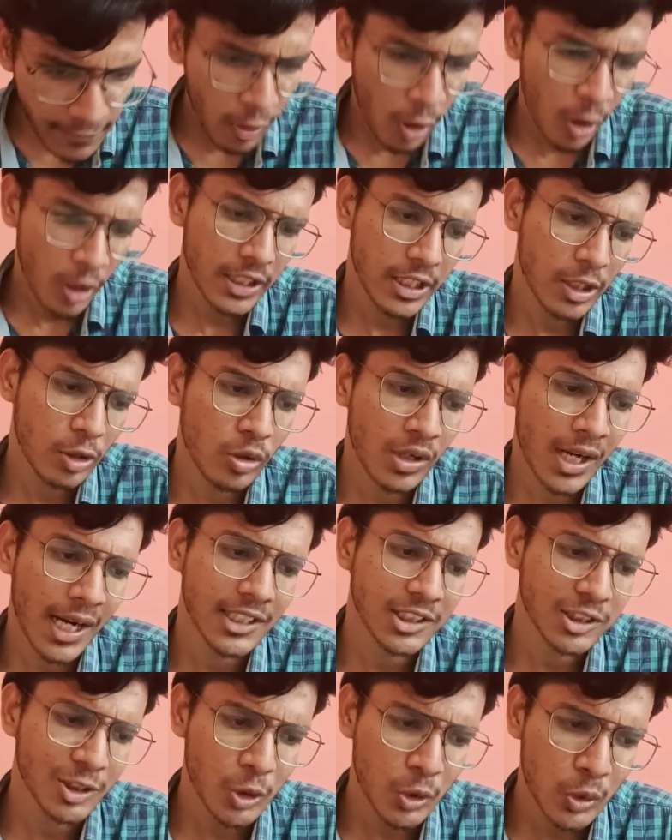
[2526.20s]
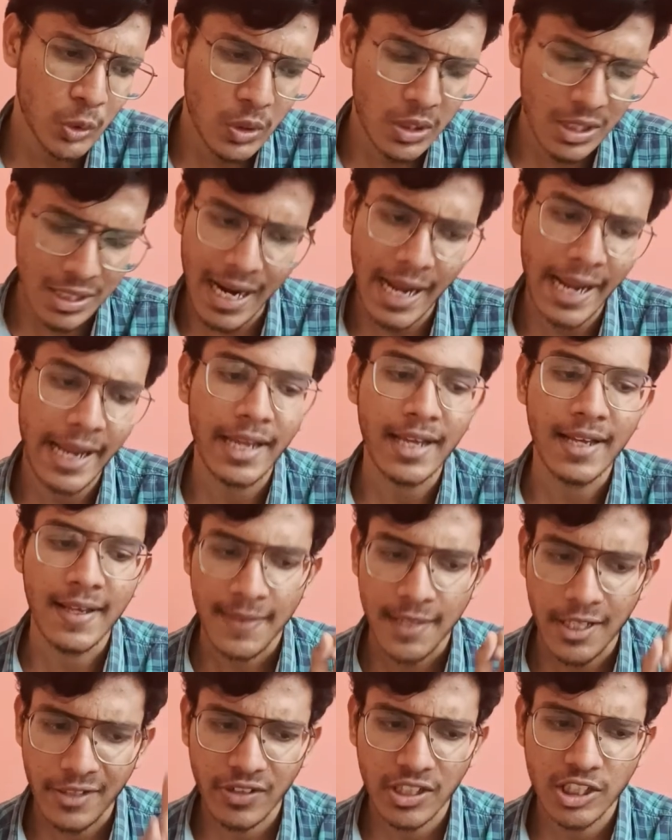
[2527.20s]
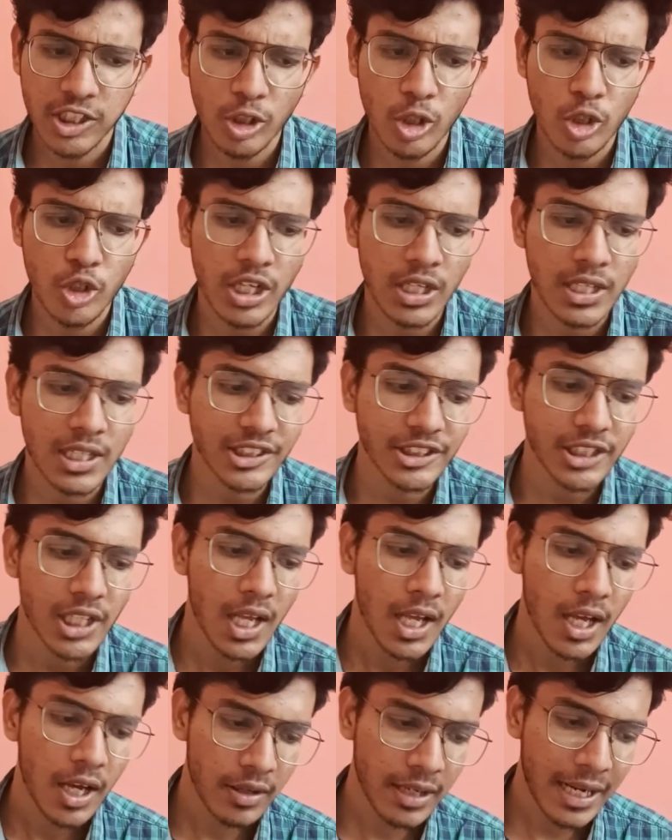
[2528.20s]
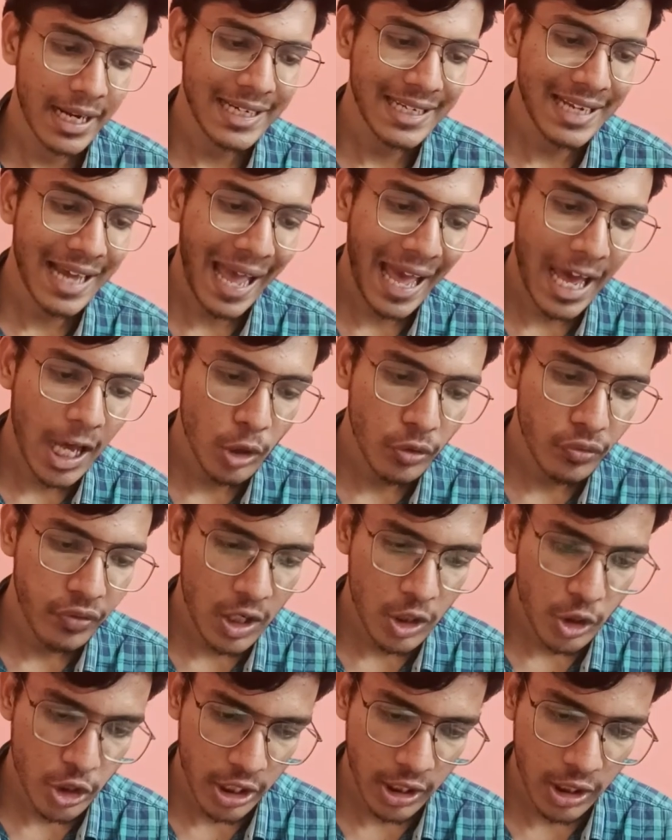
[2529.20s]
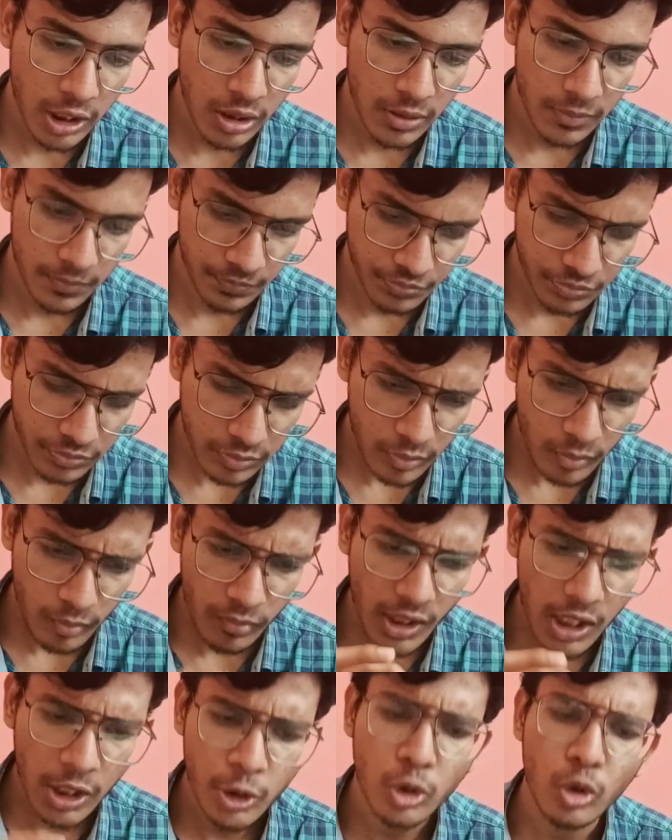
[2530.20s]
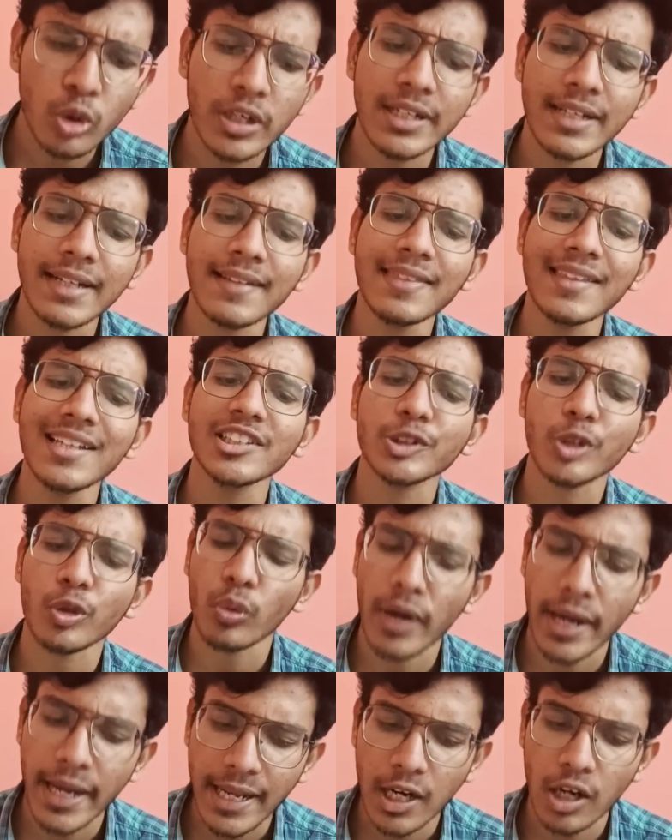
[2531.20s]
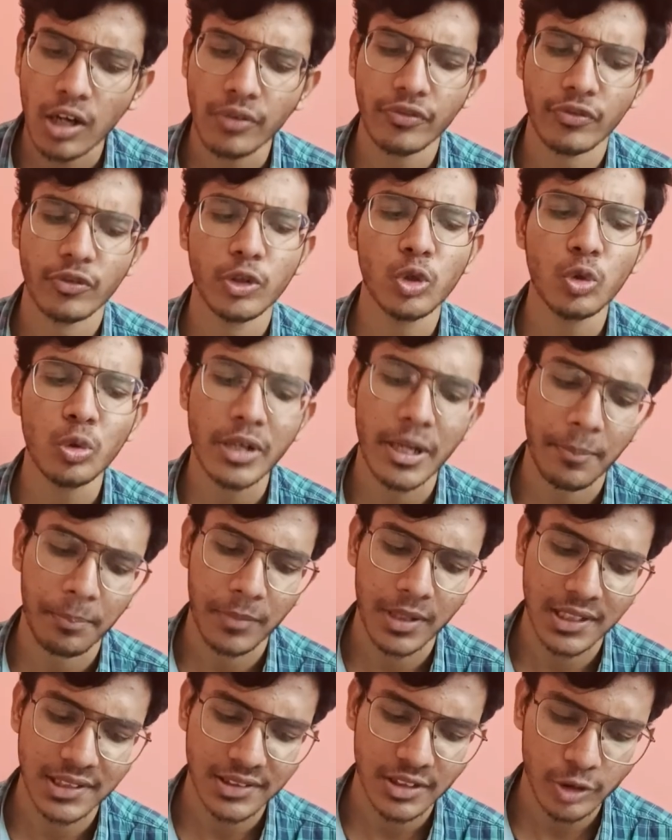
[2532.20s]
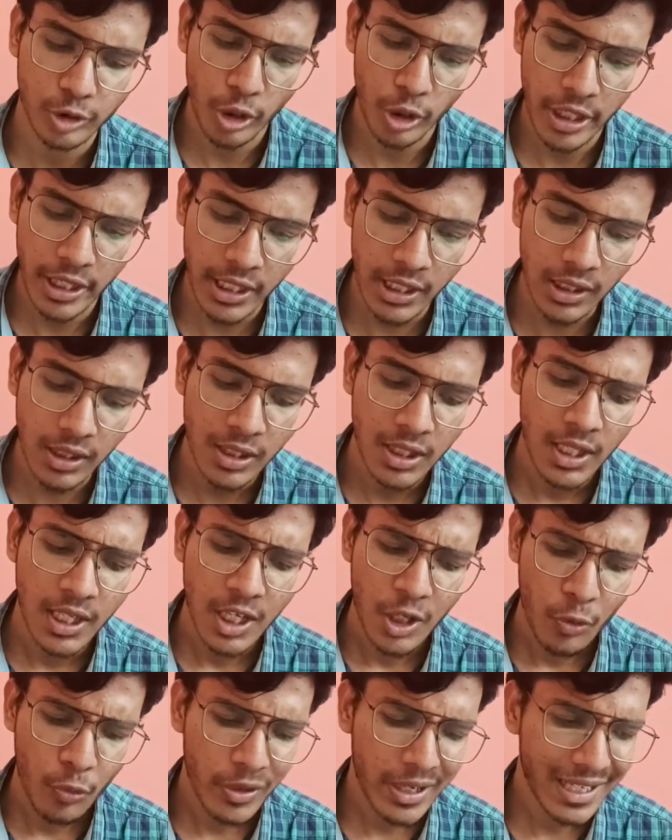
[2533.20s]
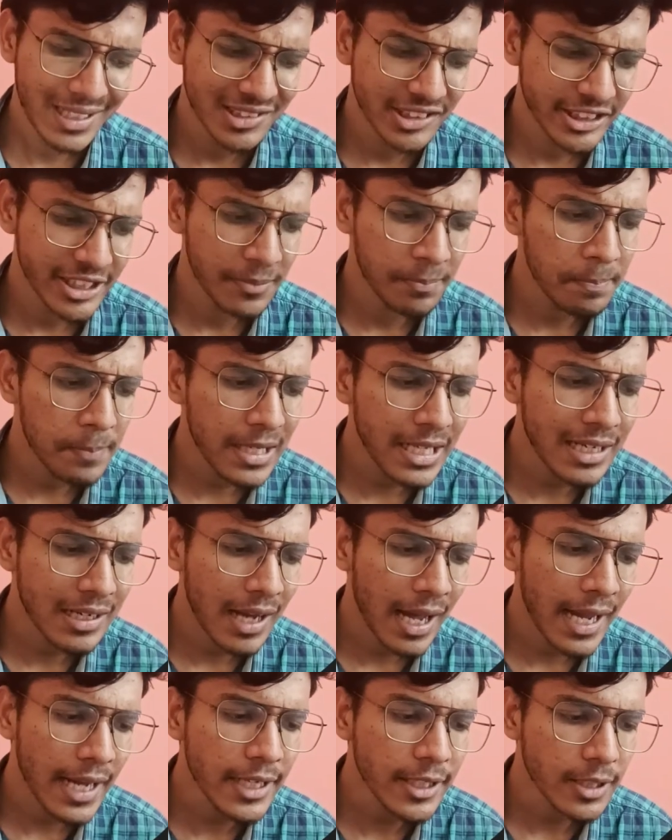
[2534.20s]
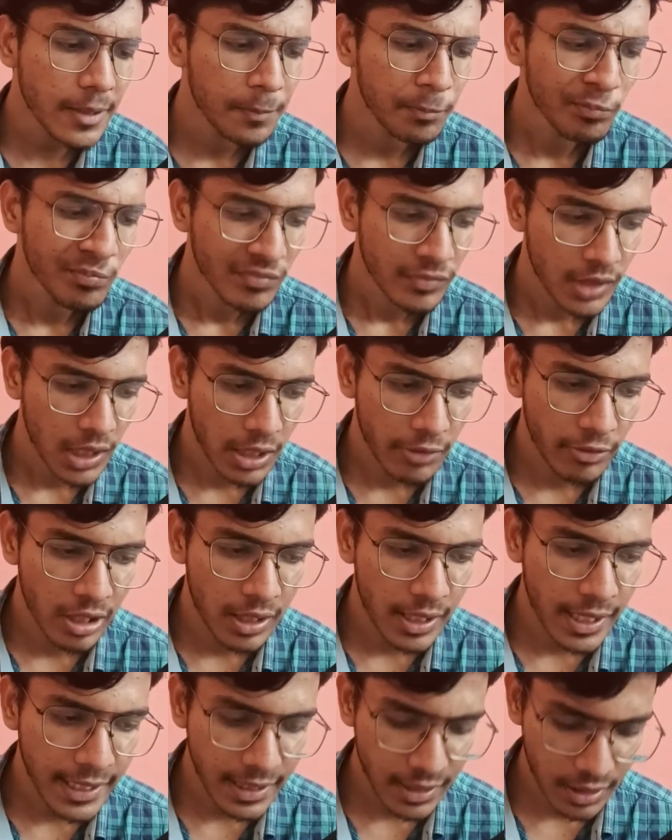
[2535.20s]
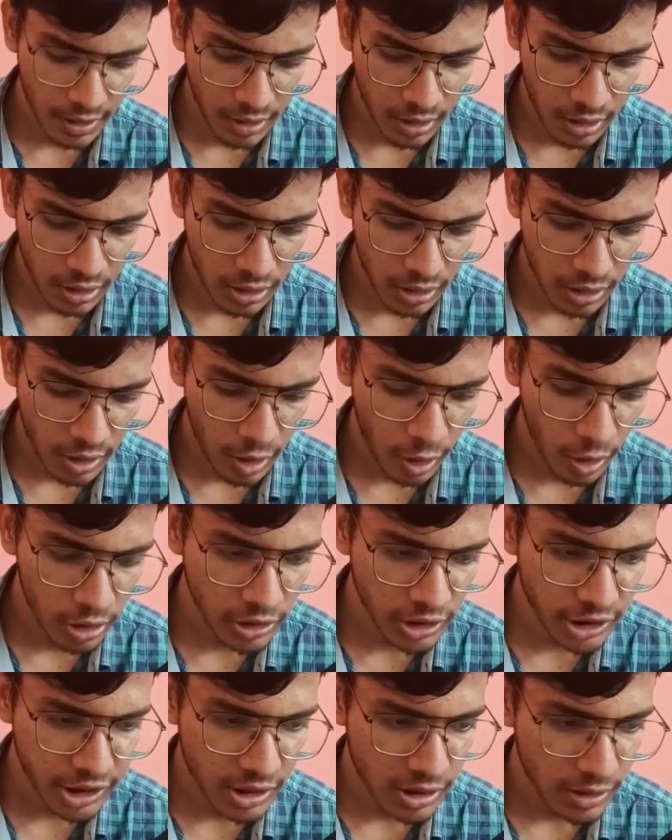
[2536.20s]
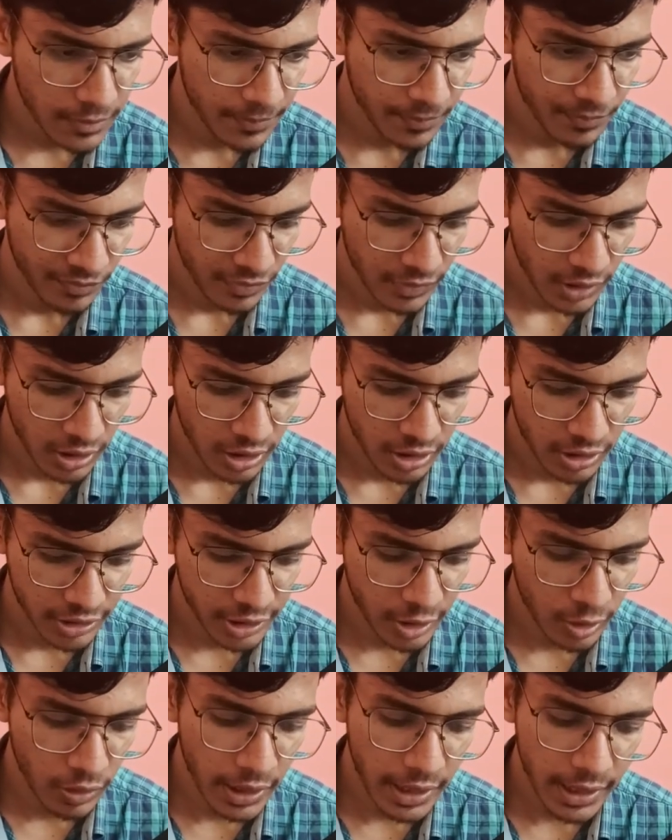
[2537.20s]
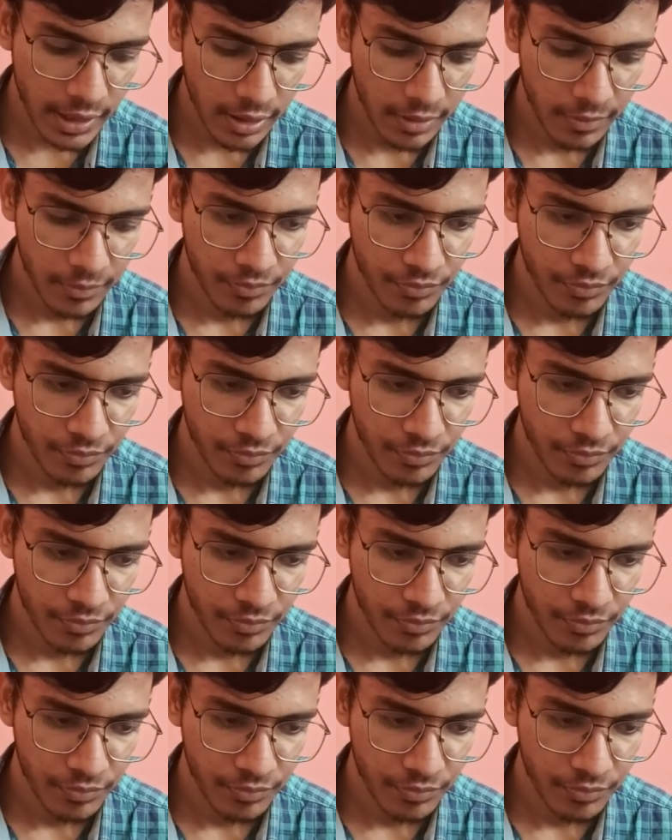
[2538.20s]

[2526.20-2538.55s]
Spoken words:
want you guys to try. The first question is, write an arrow function to return the square of two numbers. here we can simply write, I will write const square